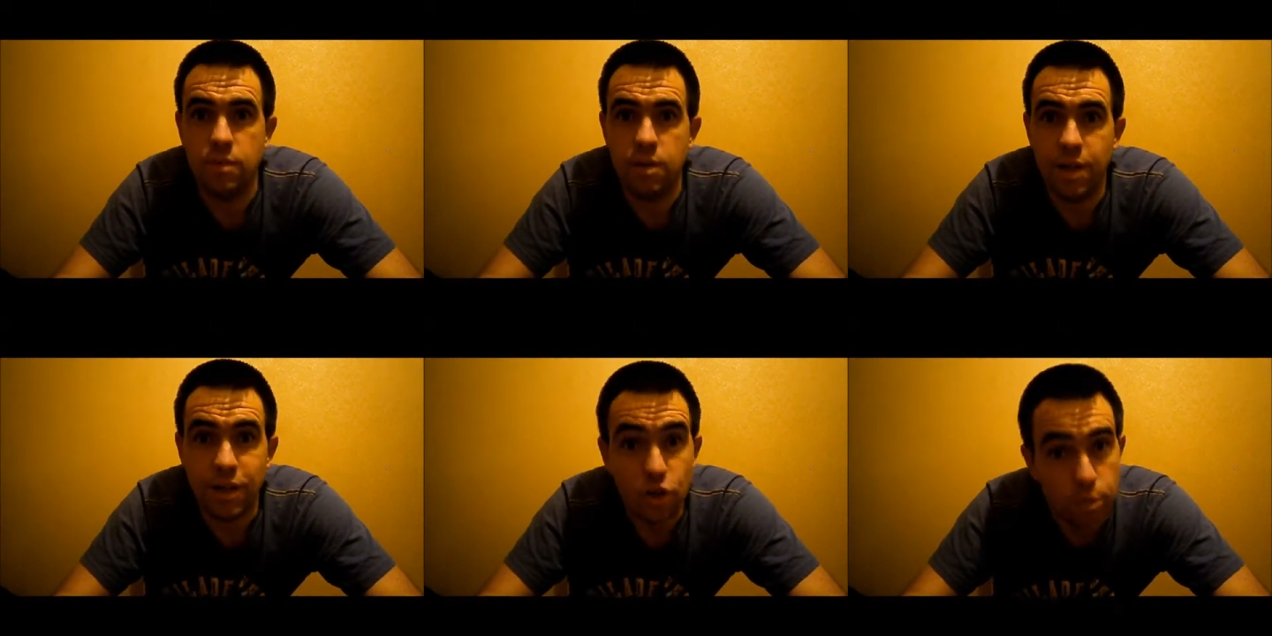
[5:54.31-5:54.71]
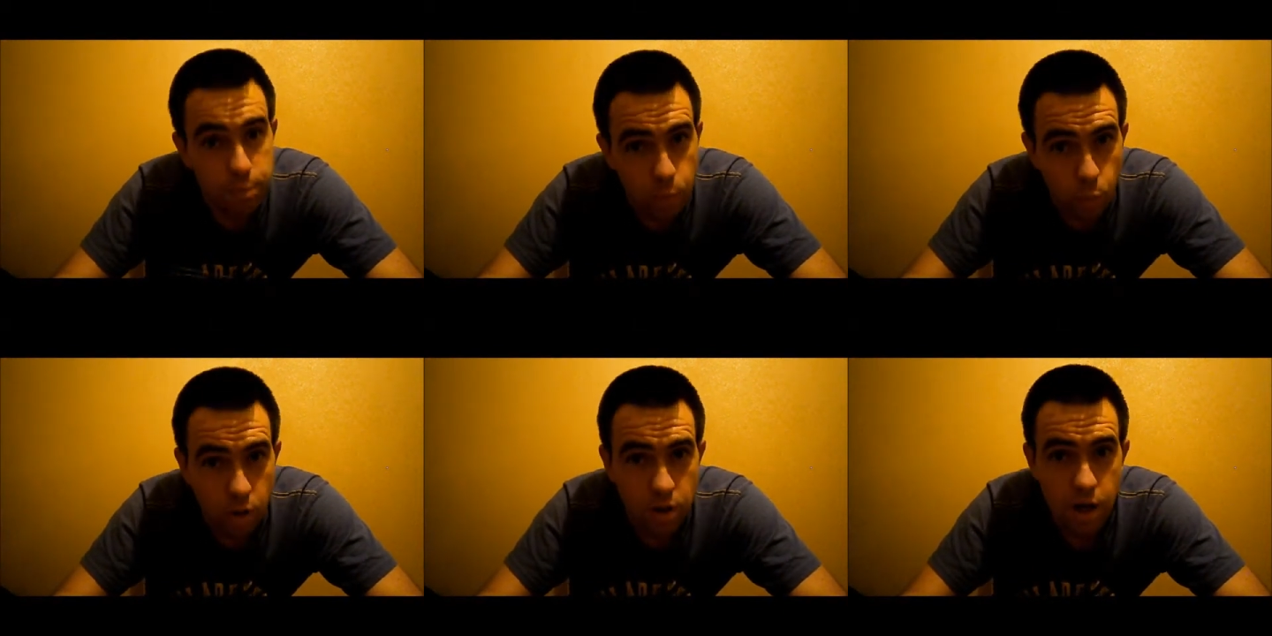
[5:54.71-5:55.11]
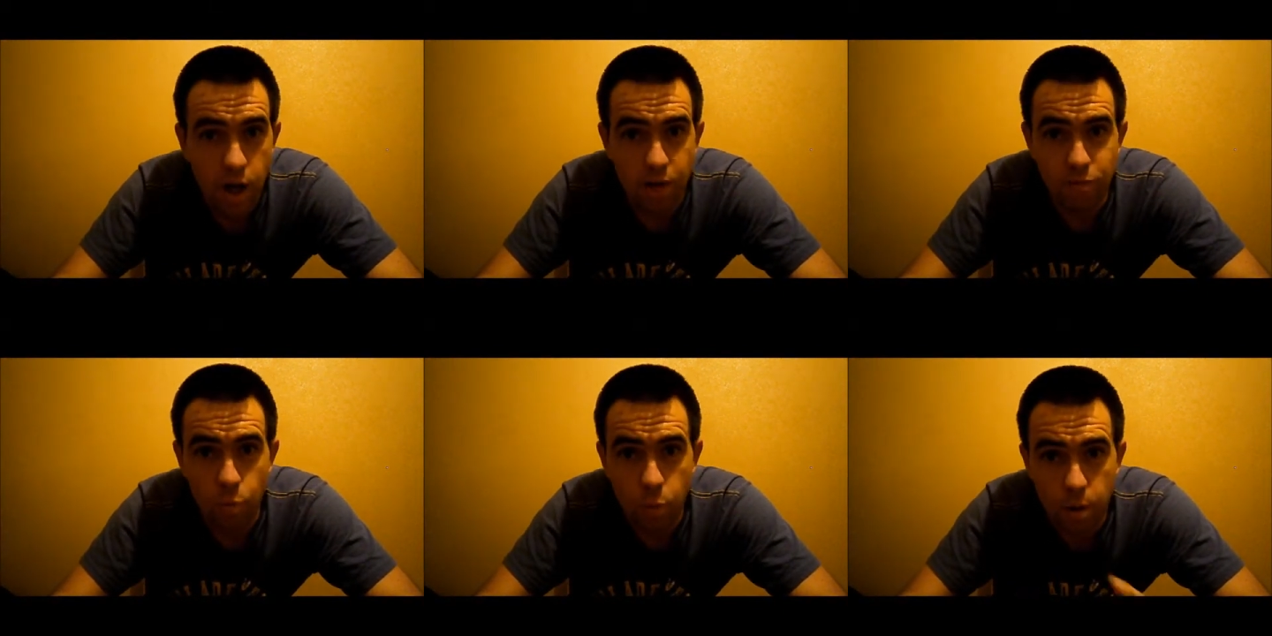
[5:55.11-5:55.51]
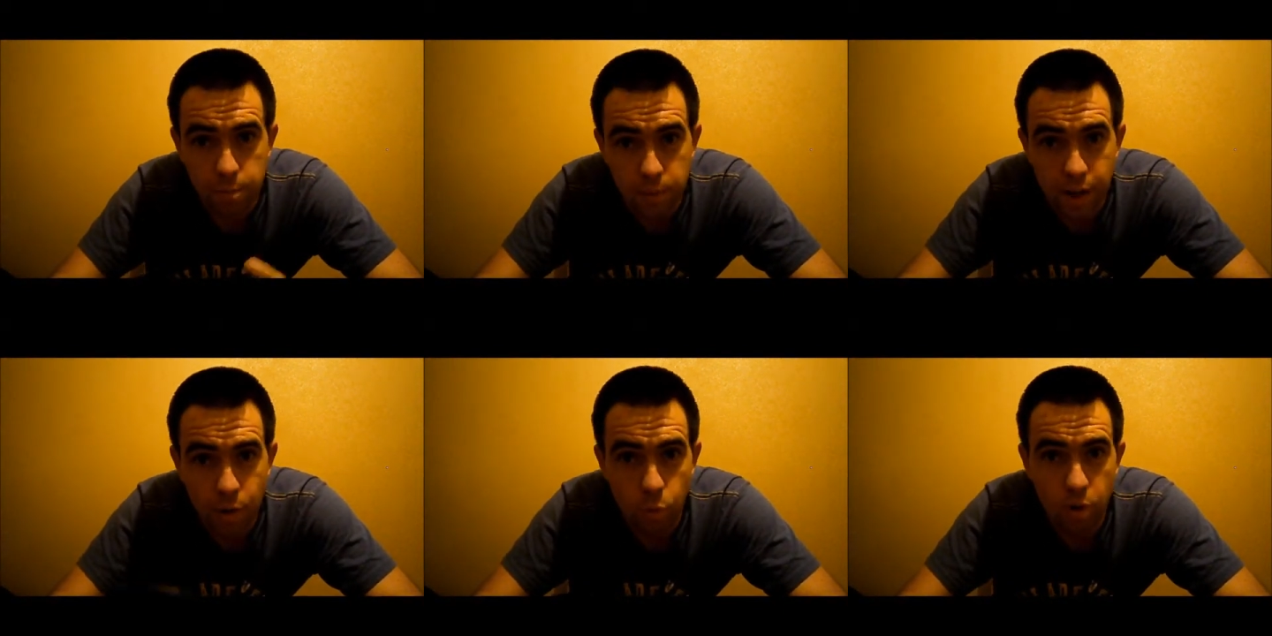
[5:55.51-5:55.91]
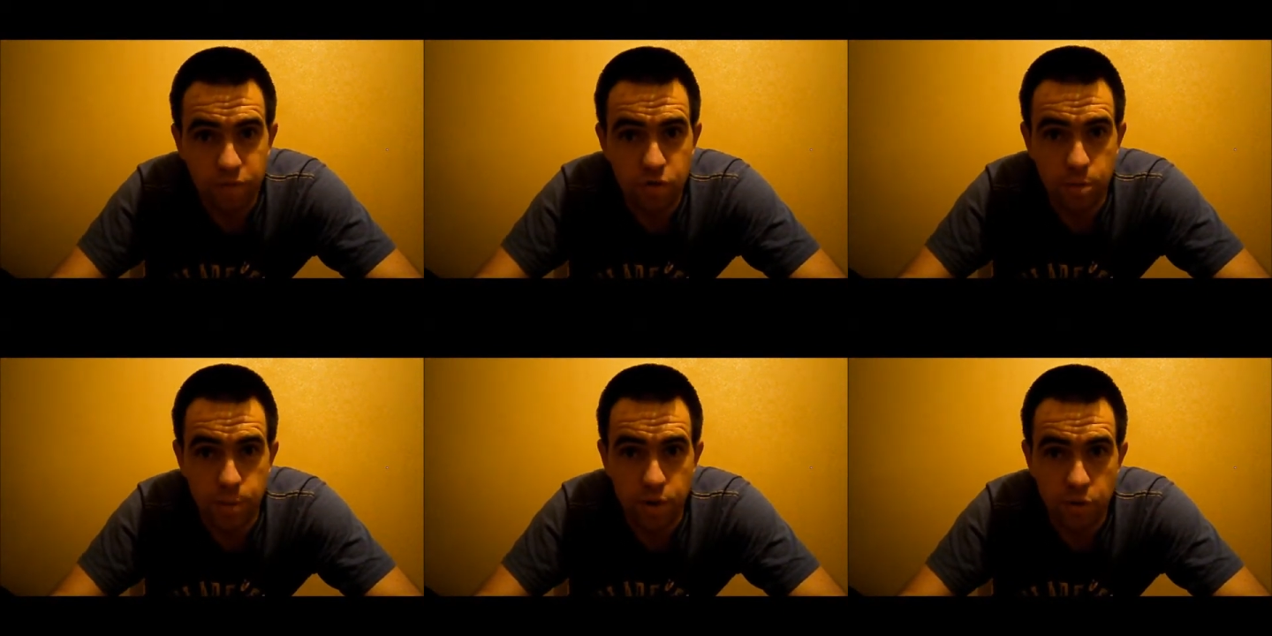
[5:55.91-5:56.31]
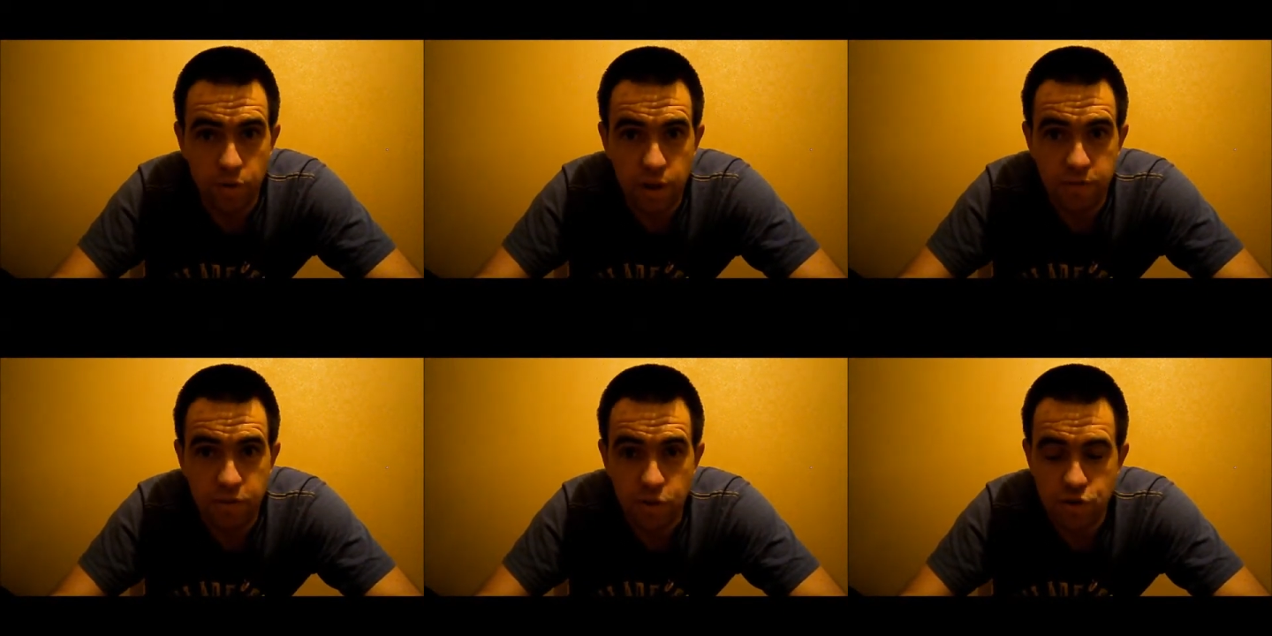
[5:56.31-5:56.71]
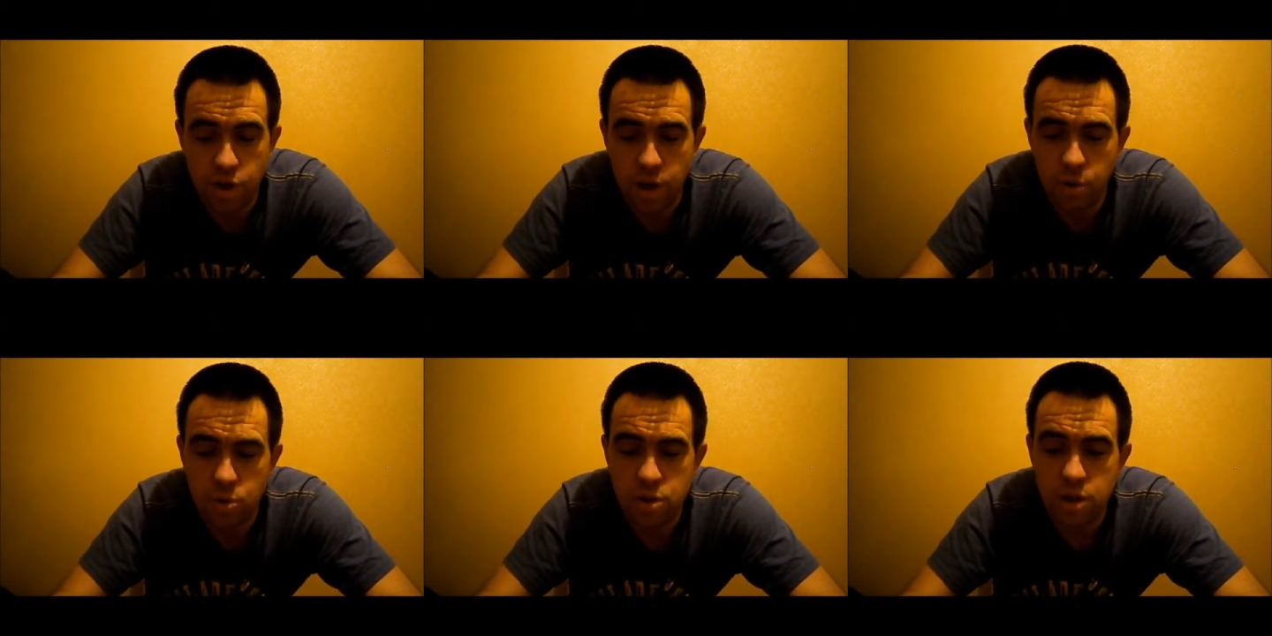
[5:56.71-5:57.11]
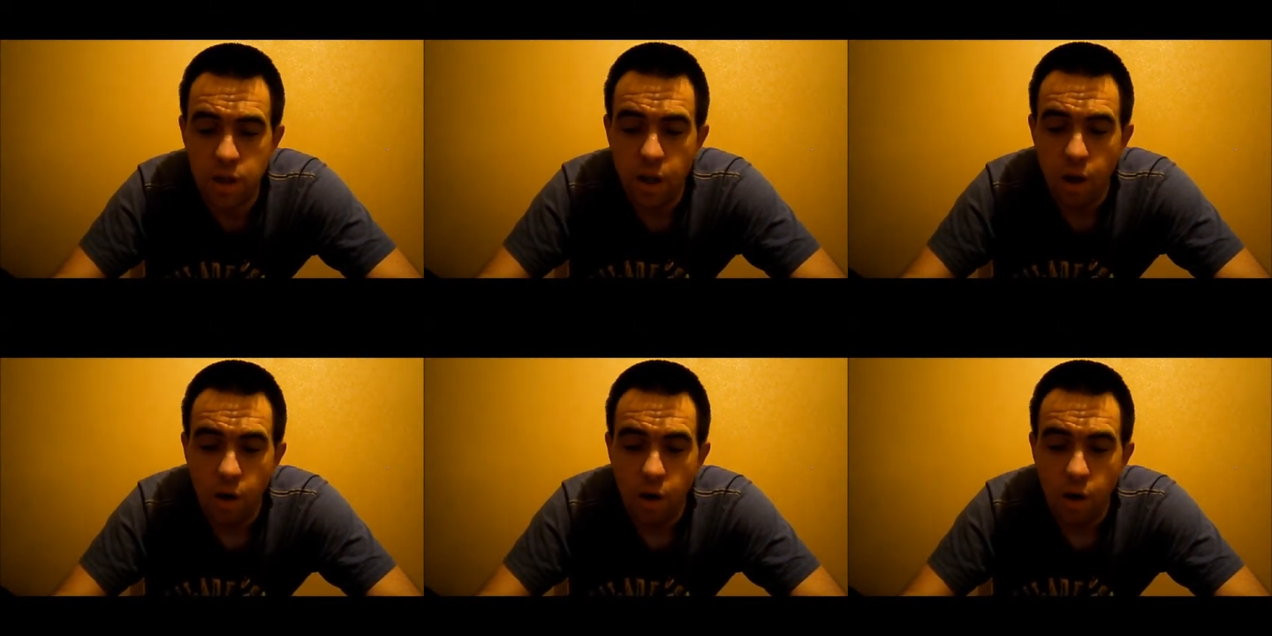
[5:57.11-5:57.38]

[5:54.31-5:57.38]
That could be 1 card from one player, 1 from another if you chose,